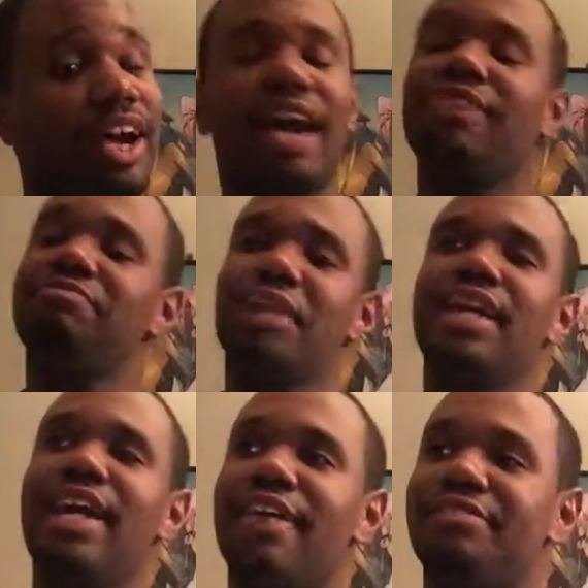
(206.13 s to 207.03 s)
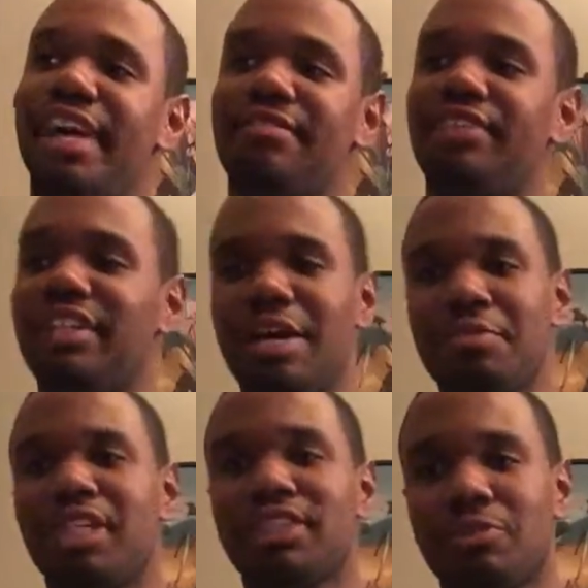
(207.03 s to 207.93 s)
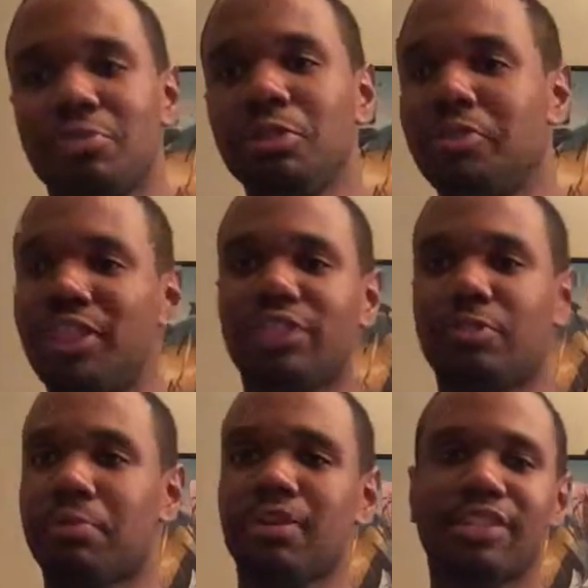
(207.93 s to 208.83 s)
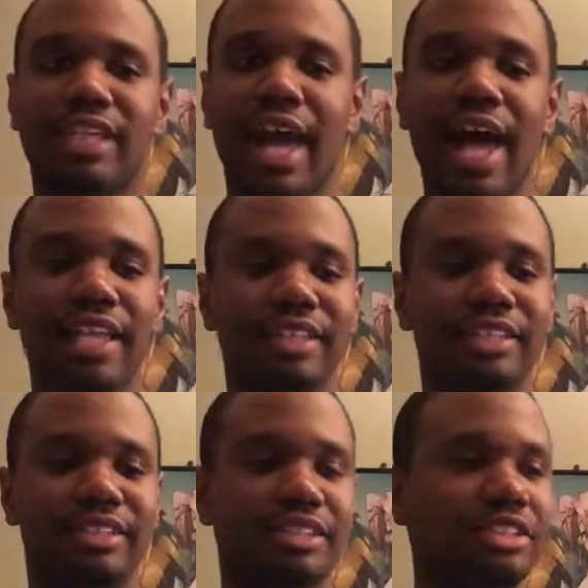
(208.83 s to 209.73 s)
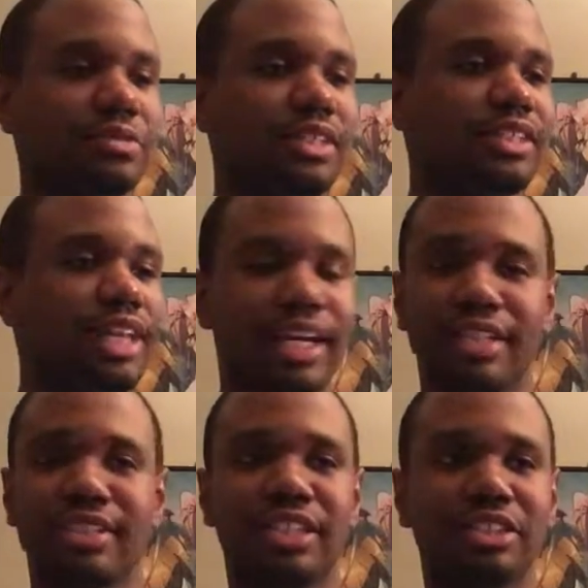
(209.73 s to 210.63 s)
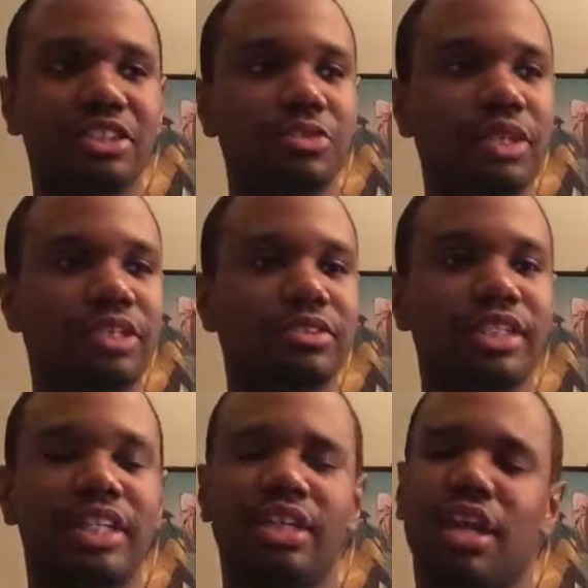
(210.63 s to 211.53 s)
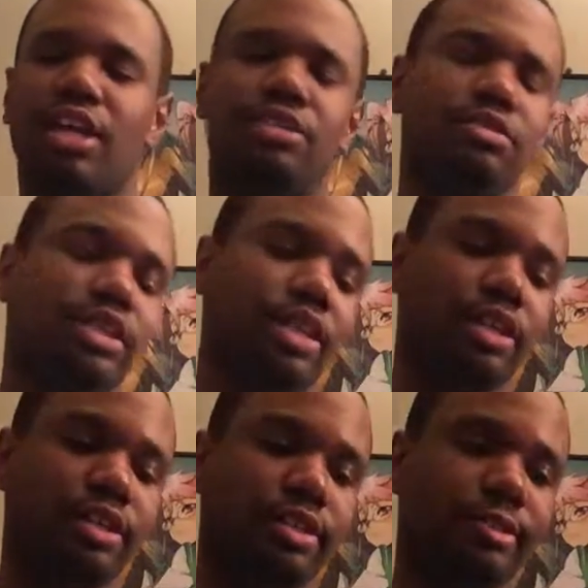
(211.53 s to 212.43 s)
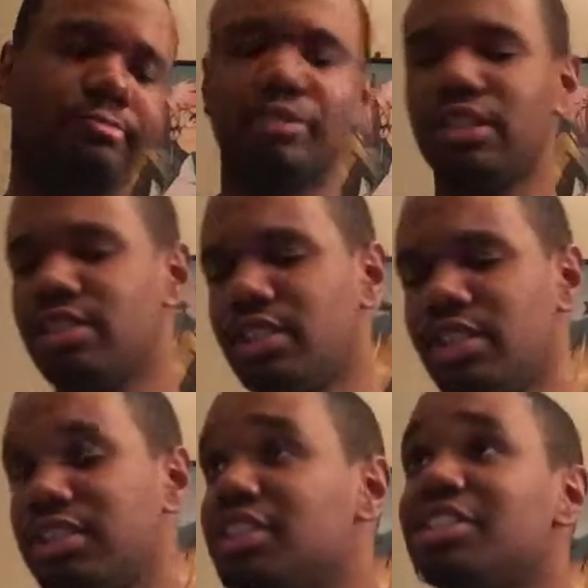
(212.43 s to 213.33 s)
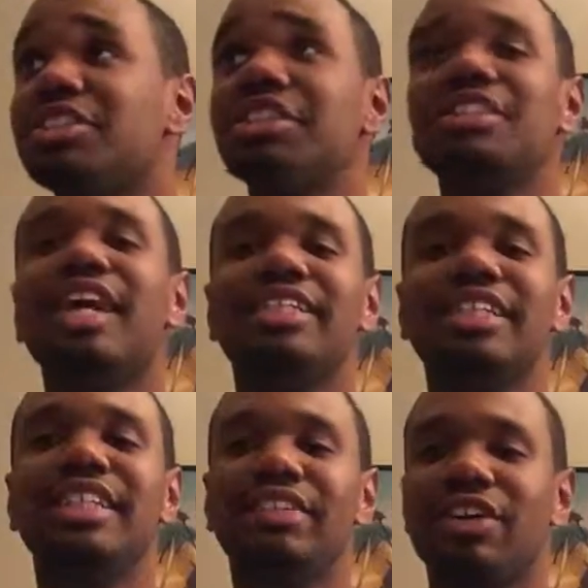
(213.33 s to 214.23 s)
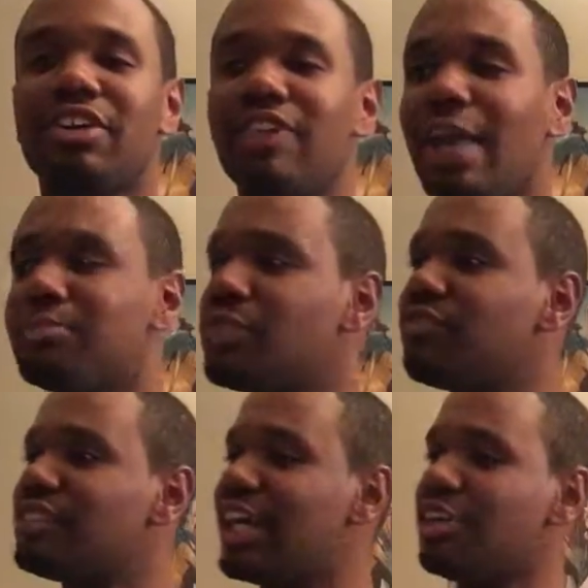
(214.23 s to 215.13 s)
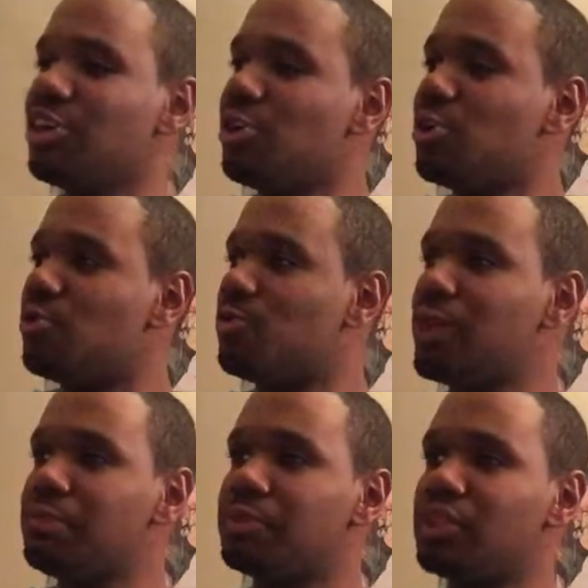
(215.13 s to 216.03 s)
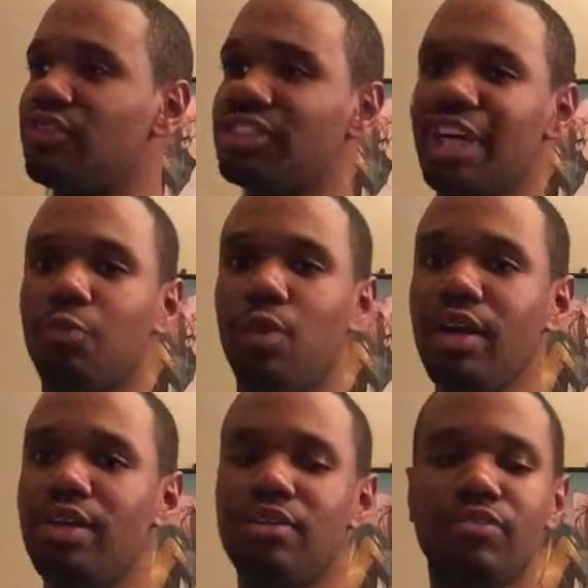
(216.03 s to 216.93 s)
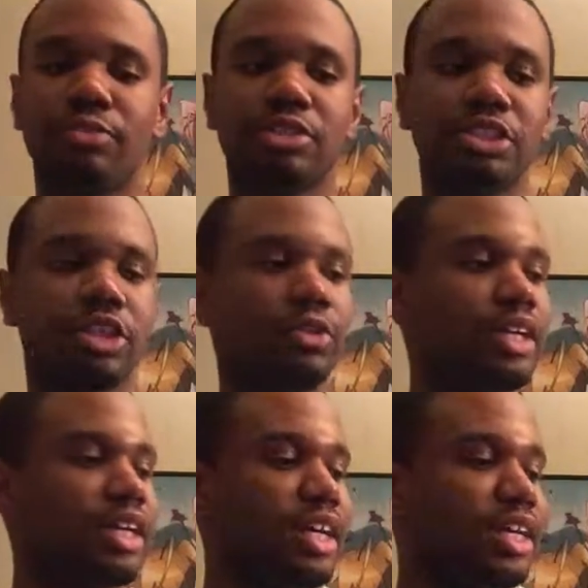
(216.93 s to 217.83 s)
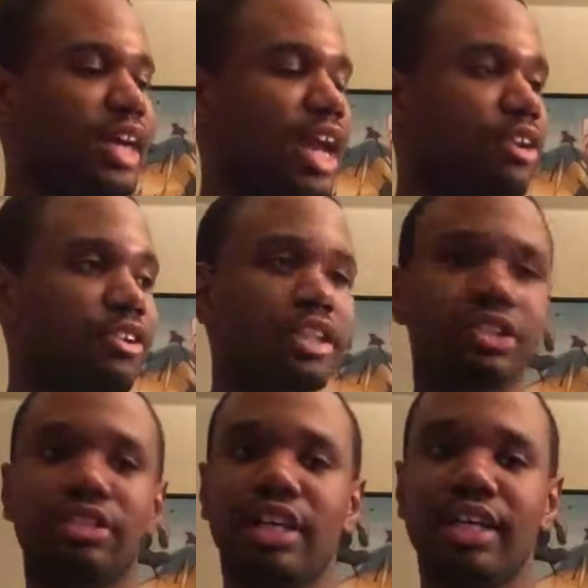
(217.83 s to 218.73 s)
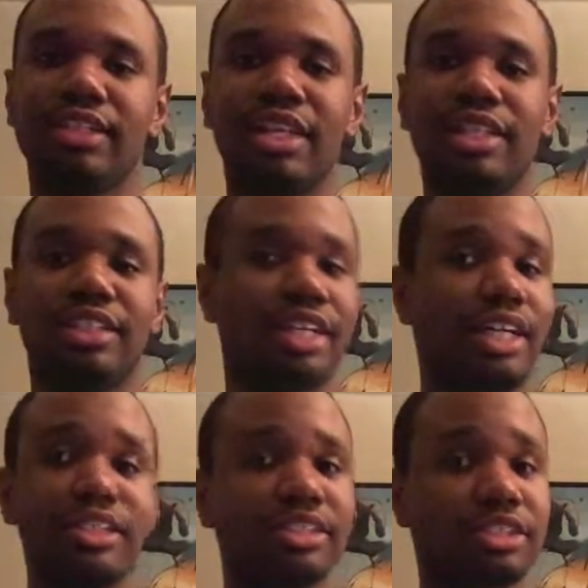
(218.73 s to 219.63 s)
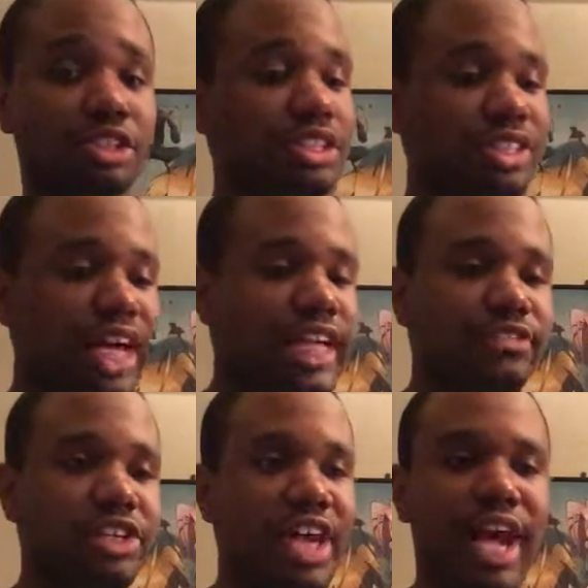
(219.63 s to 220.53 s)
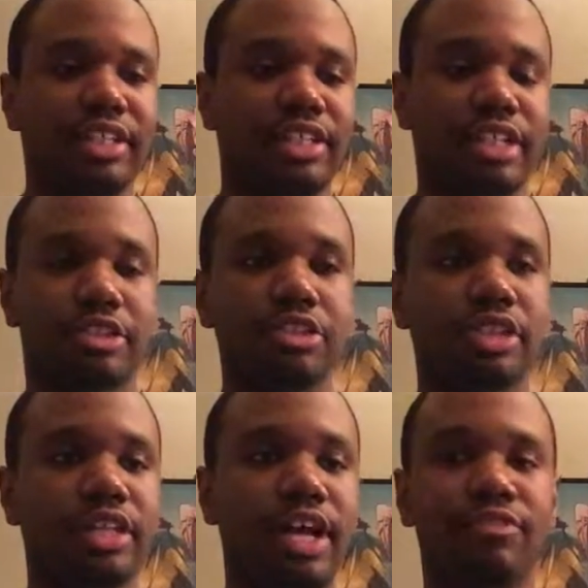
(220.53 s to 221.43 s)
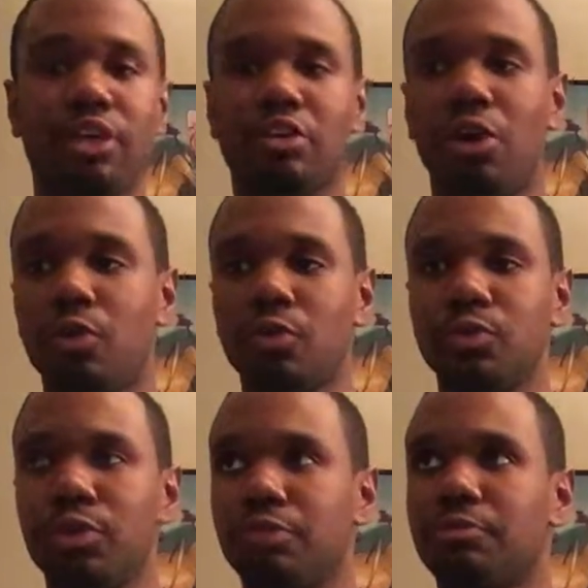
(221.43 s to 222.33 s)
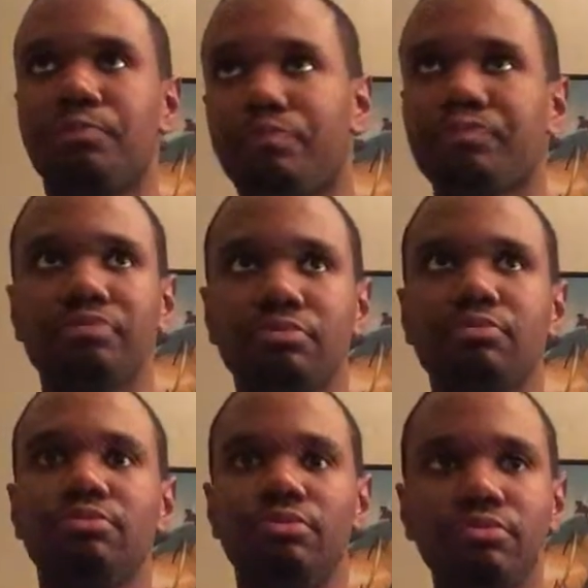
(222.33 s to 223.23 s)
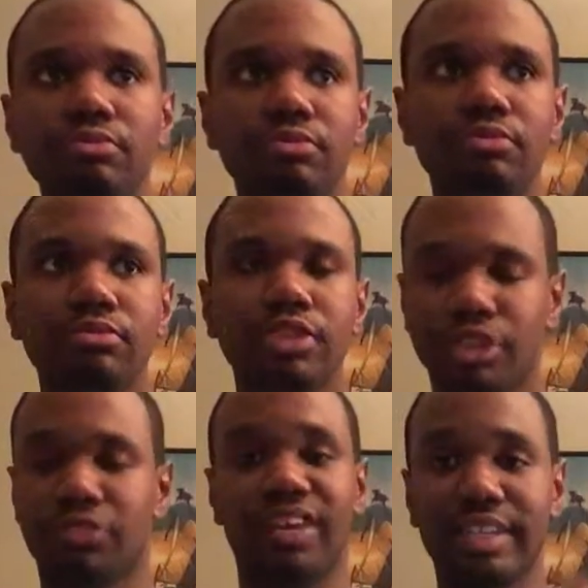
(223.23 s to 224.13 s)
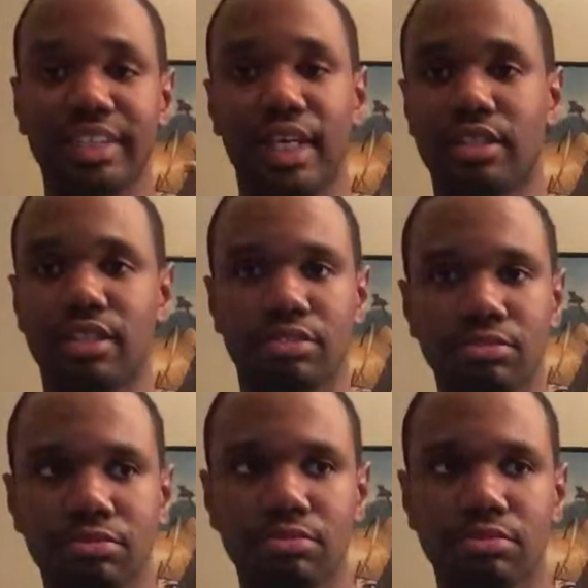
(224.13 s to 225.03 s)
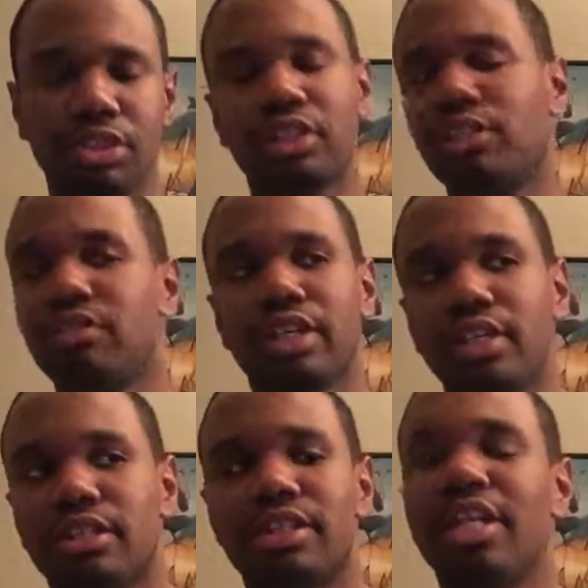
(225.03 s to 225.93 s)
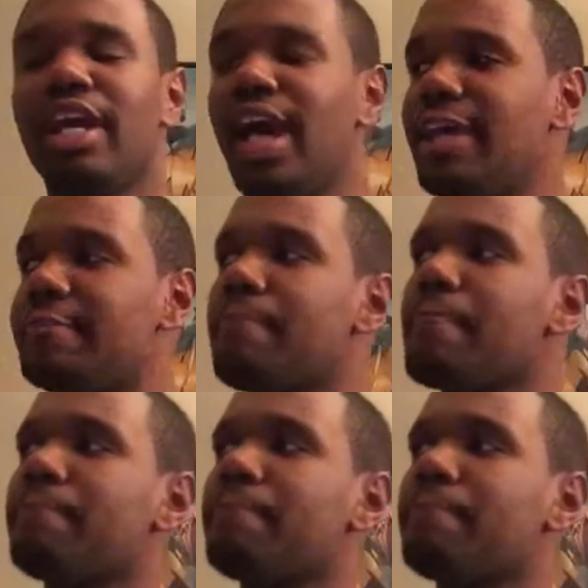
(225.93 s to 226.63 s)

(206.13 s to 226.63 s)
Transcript: I may have liked Phi not because of her boobs, because of her personality. Like I said, she's one of those. I don't care. I'm gone. She doesn't give a crap. So if it's like one girl from the show got a crush on Lux, she's not gonna react to that. She's gonna have a cold little face like this. She don't care. And